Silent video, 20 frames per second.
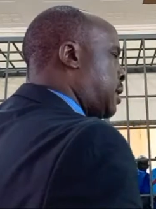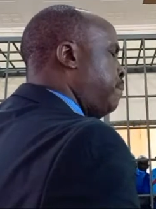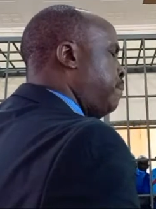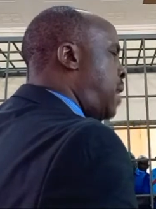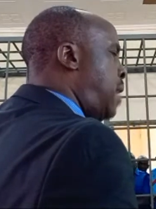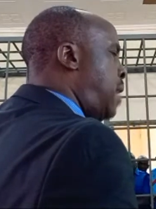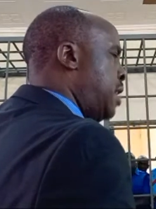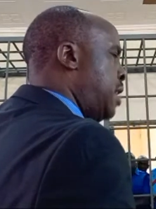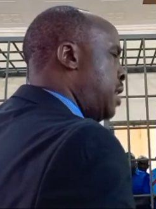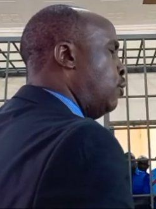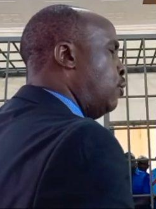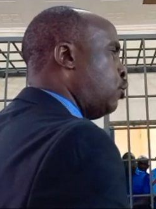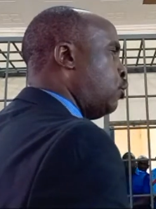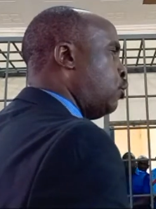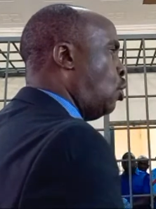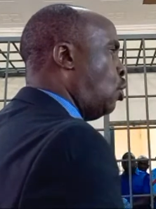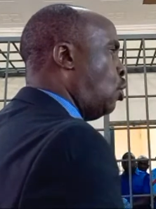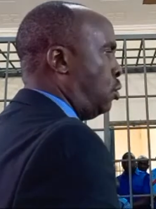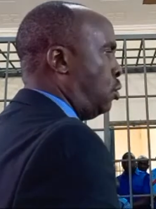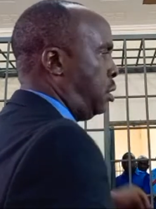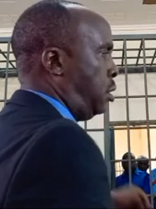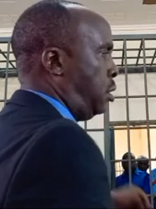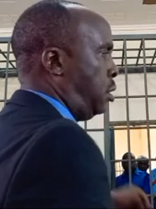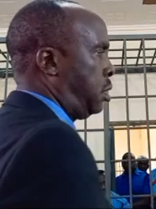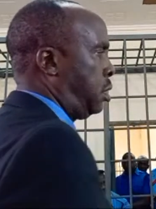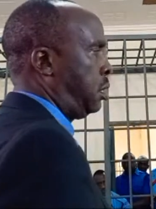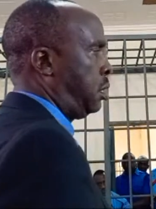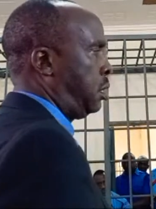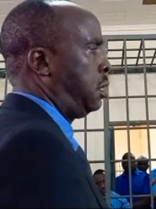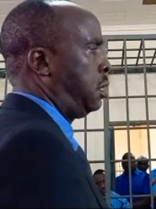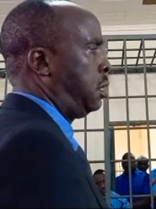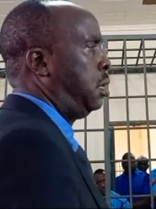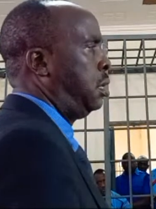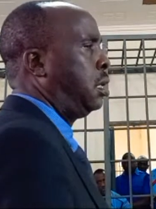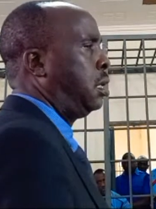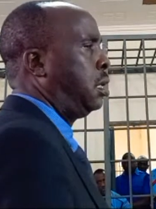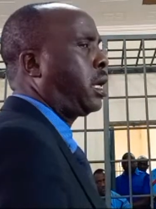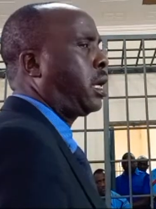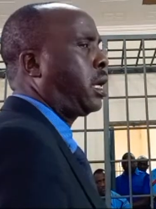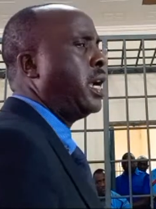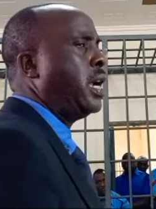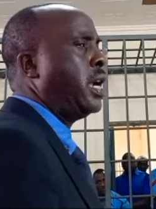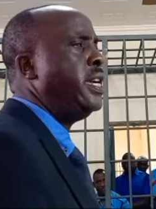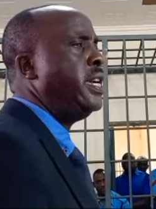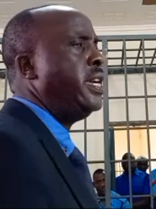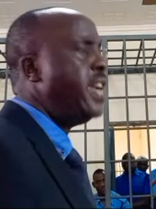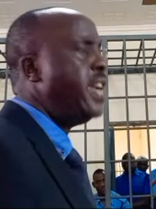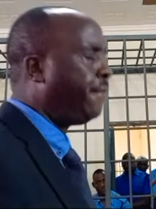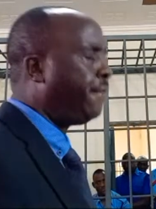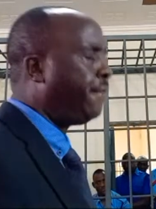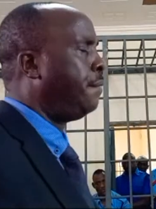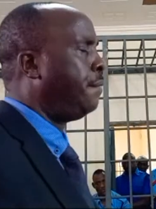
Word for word: of God can never be